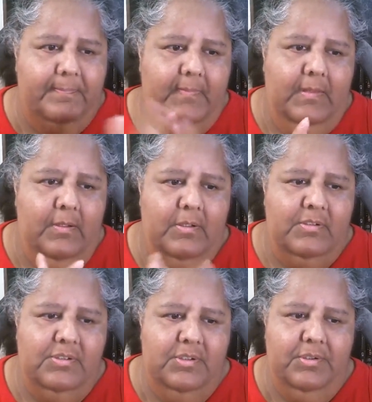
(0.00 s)
you know,
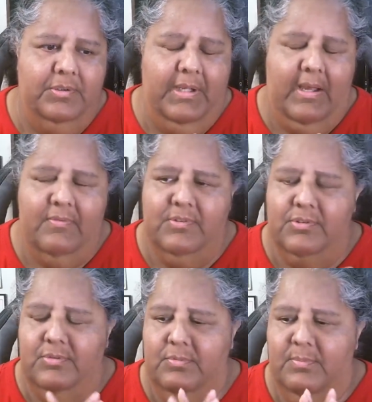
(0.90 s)
so you don't have
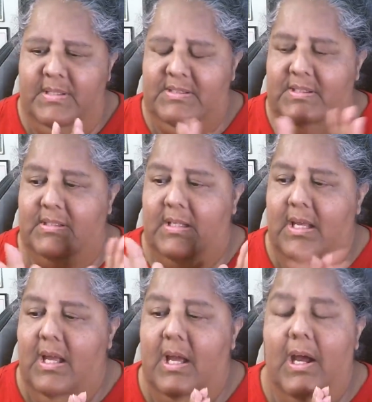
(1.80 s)
to miss it.
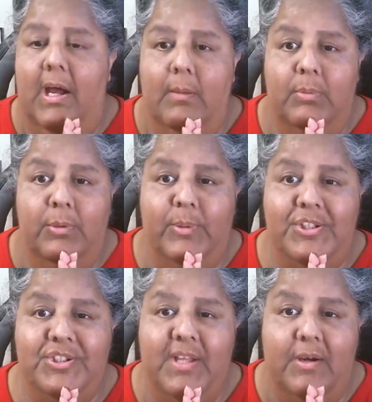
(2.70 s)

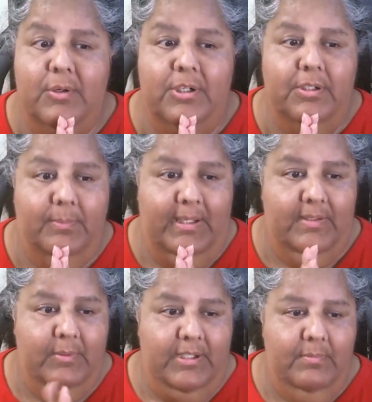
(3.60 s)
Bluewitch.org, by
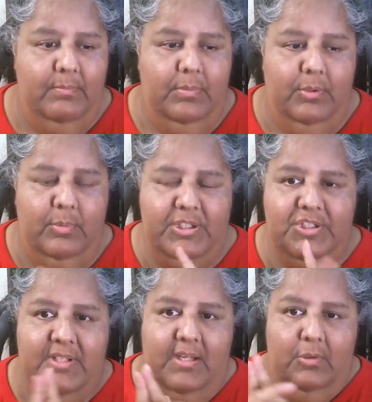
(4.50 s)
the way,
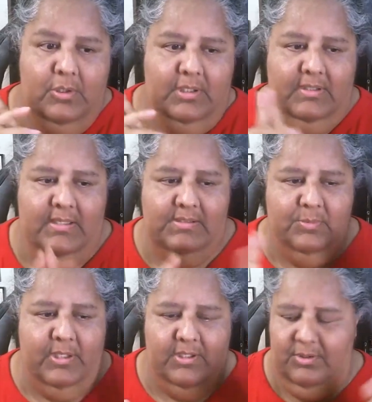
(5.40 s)
bluewitch.org. That's
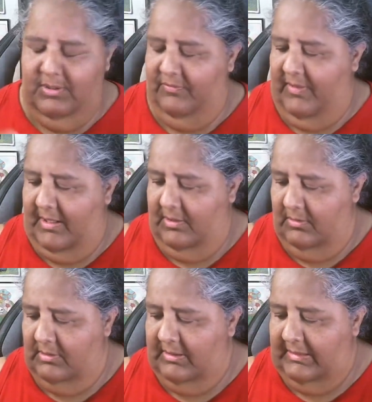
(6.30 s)
where you can find
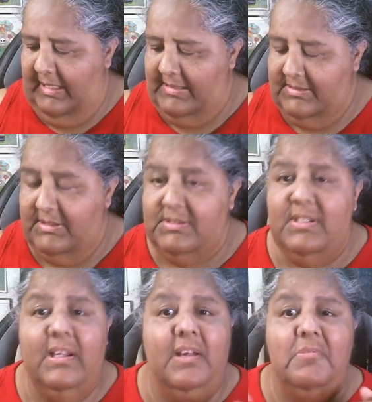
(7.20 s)
all the classes,
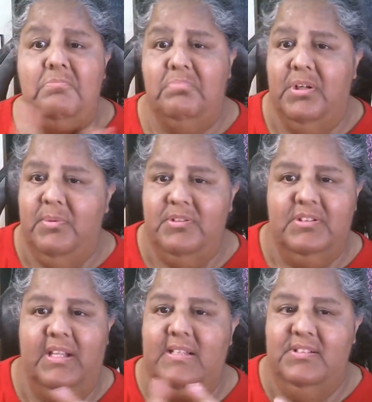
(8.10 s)
previous
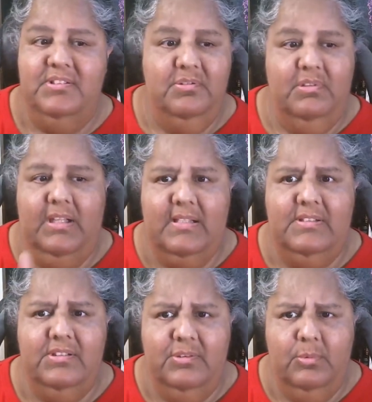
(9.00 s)
classes,
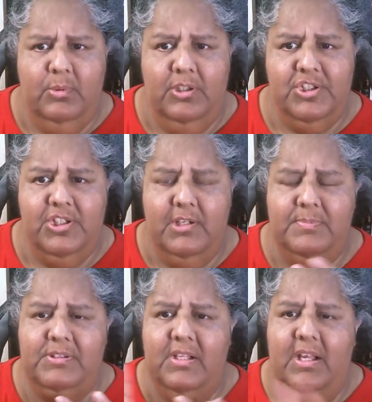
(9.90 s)
new
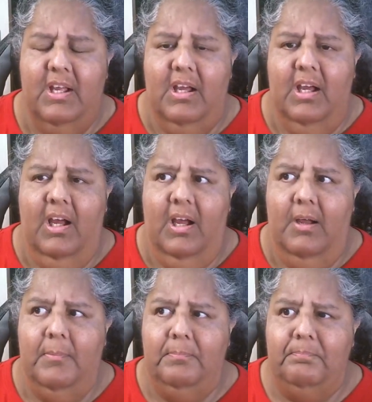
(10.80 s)
workshops.
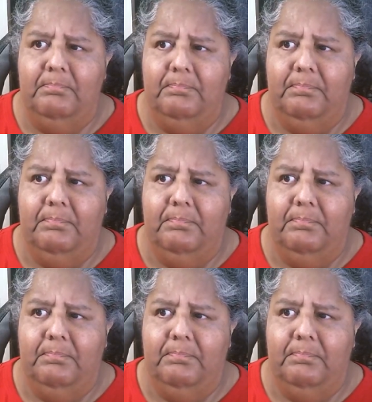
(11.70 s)
Um,